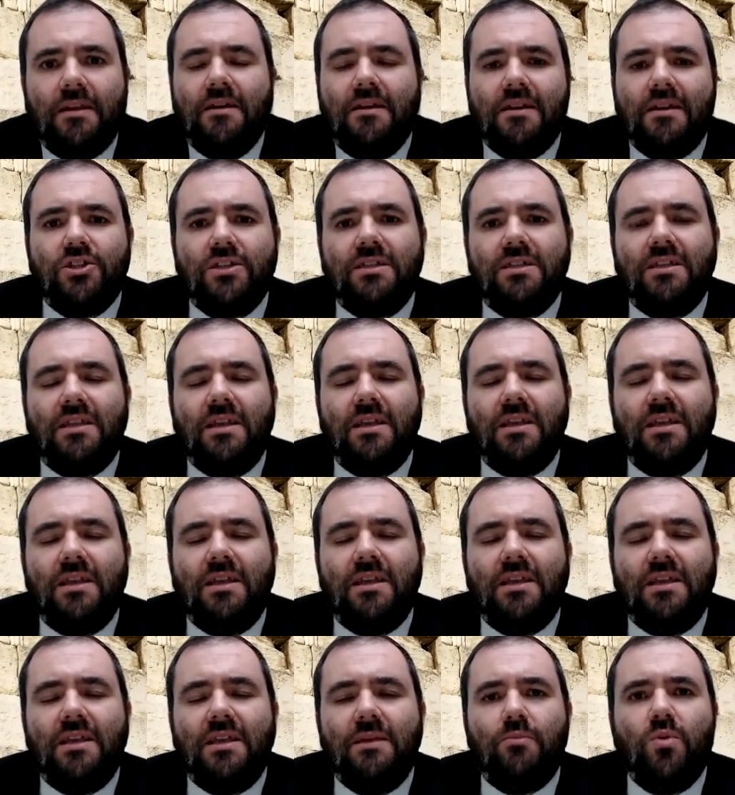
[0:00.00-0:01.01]
not just
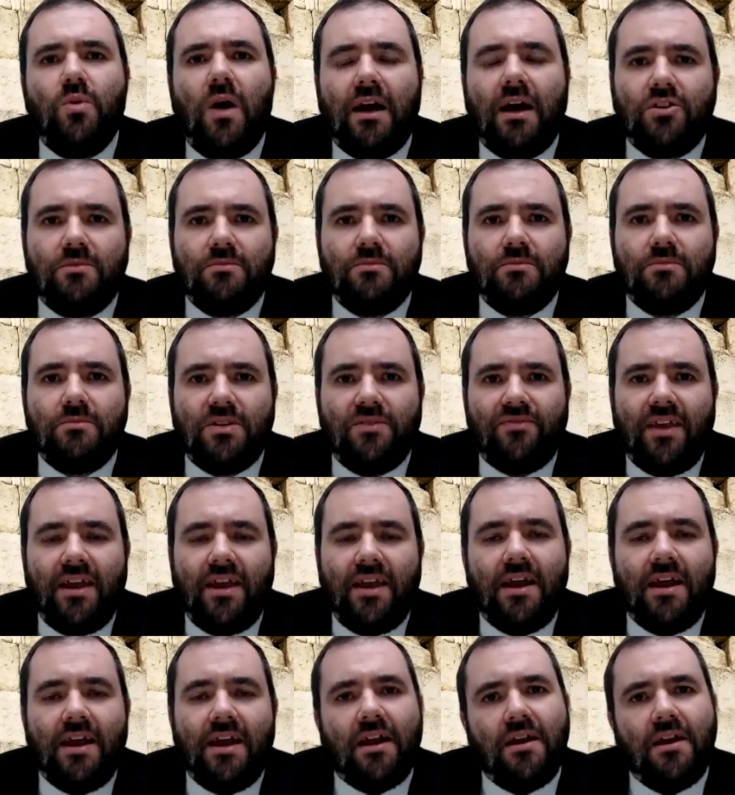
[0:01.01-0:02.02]
tipuach in
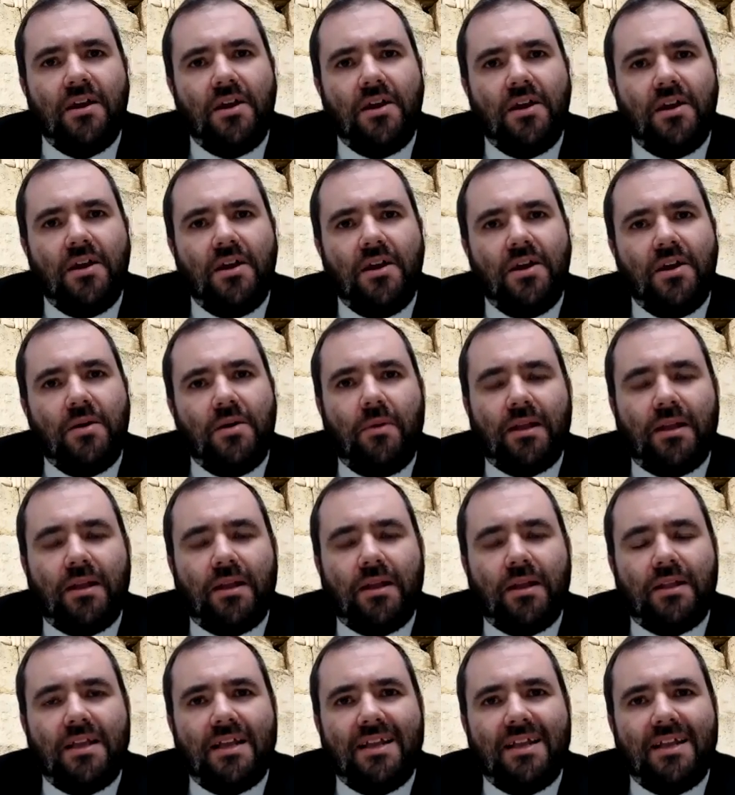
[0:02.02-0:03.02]
terms of care,
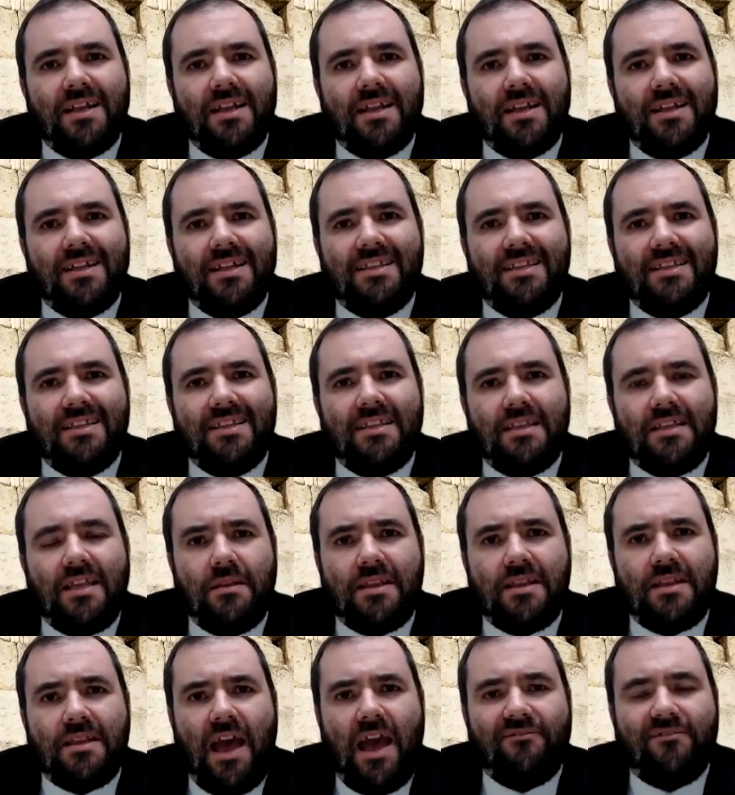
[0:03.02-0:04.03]
but
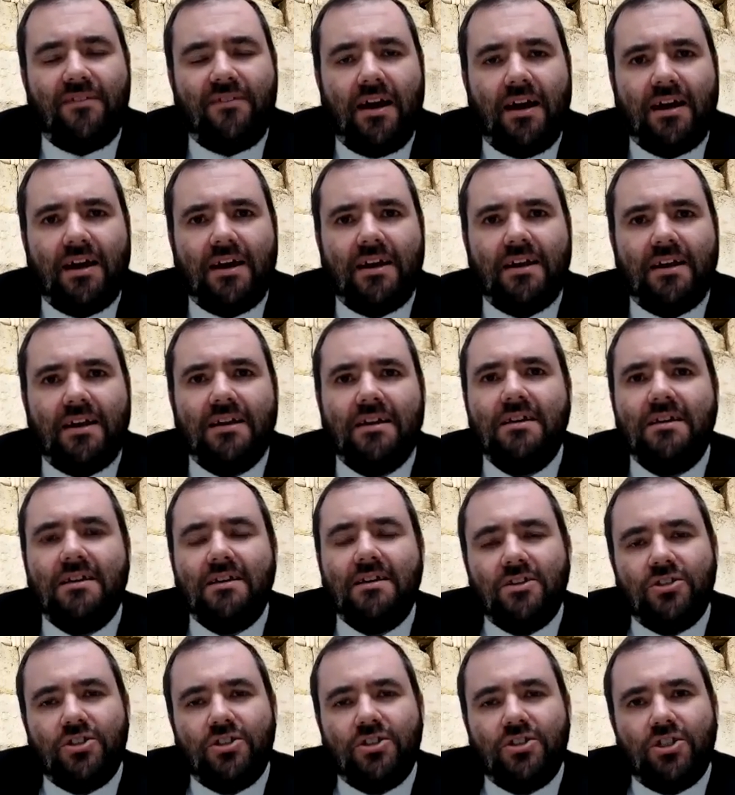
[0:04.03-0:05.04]

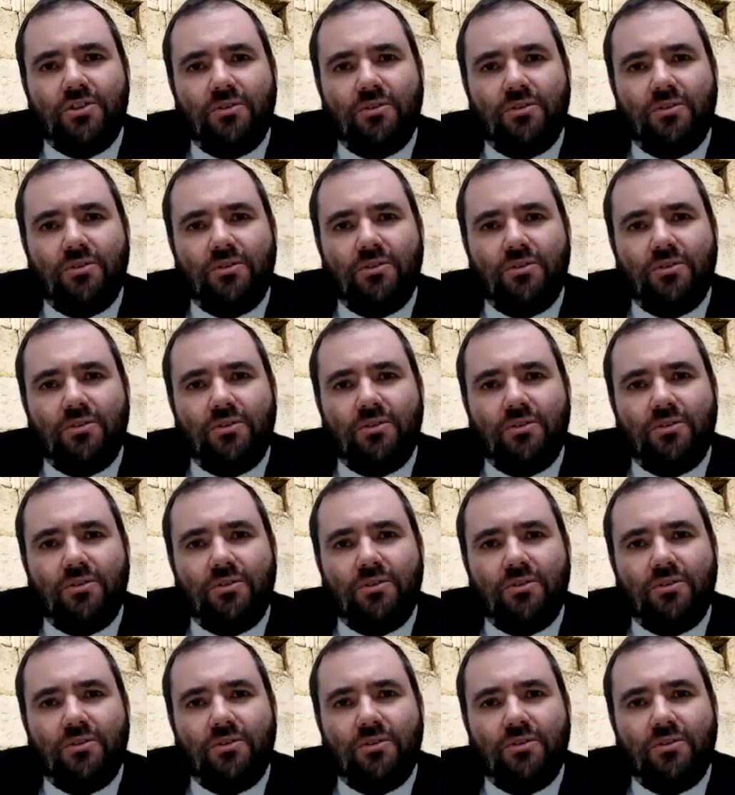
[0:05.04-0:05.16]
tefach.